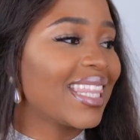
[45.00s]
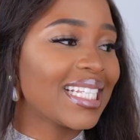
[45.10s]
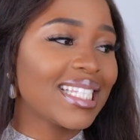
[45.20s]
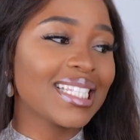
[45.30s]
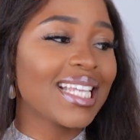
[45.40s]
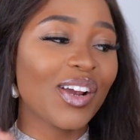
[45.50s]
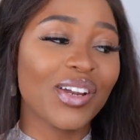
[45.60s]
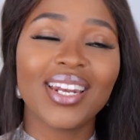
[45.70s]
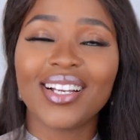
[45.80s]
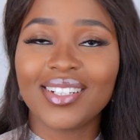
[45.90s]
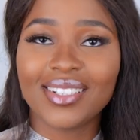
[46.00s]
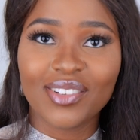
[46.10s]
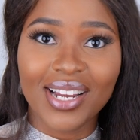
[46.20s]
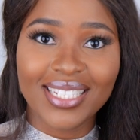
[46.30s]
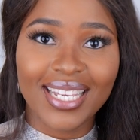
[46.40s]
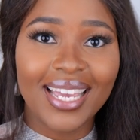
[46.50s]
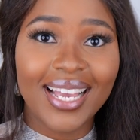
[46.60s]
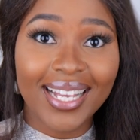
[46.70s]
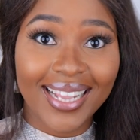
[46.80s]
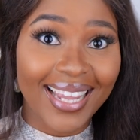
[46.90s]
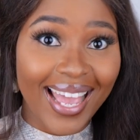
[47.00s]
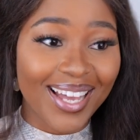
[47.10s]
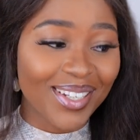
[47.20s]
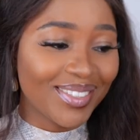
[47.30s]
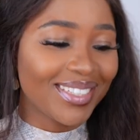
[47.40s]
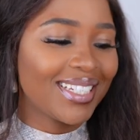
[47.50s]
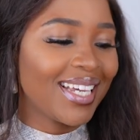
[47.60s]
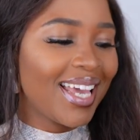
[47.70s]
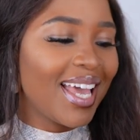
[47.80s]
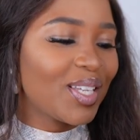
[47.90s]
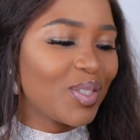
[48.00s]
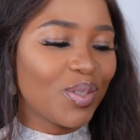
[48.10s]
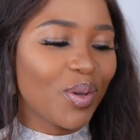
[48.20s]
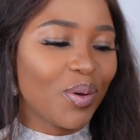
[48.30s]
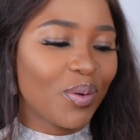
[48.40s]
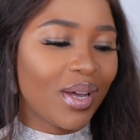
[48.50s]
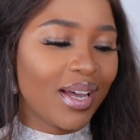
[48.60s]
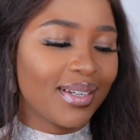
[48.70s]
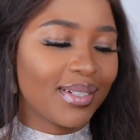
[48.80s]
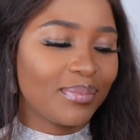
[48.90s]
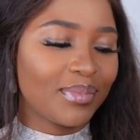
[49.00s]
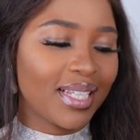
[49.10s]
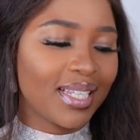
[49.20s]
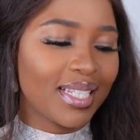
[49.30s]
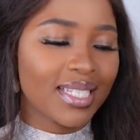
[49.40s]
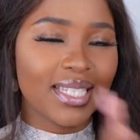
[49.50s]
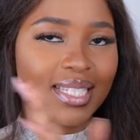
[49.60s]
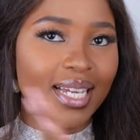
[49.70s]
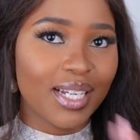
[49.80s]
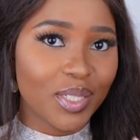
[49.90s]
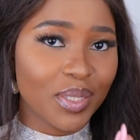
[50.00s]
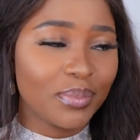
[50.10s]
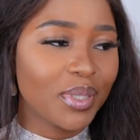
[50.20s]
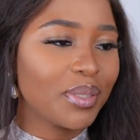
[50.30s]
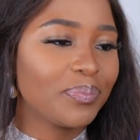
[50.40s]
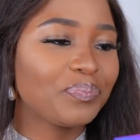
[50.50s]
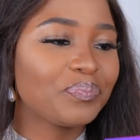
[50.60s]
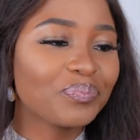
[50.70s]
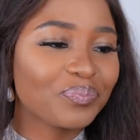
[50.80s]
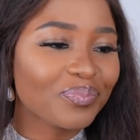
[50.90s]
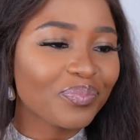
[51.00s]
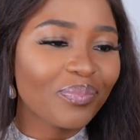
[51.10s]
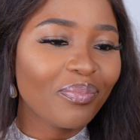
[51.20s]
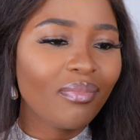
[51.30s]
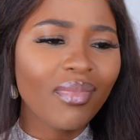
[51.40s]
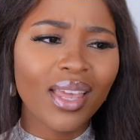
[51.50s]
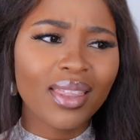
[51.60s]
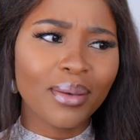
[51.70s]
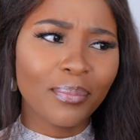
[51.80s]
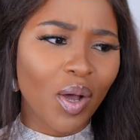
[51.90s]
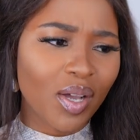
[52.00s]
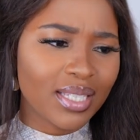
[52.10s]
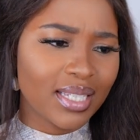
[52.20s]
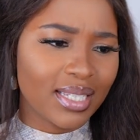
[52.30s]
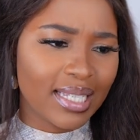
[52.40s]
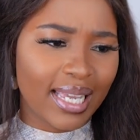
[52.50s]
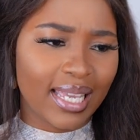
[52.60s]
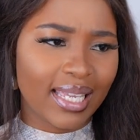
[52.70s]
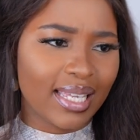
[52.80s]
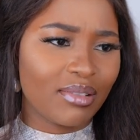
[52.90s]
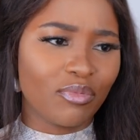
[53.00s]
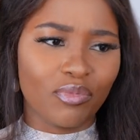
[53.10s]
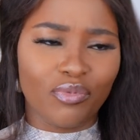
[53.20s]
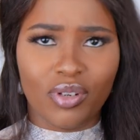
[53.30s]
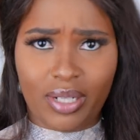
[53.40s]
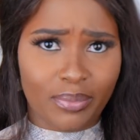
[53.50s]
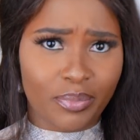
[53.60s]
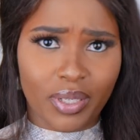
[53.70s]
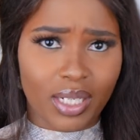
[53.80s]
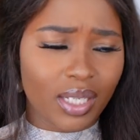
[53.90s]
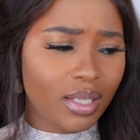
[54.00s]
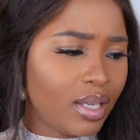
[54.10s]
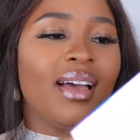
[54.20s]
this is Ariana Grande Cloud. So um this is one hundred mil. The box is like really pretty.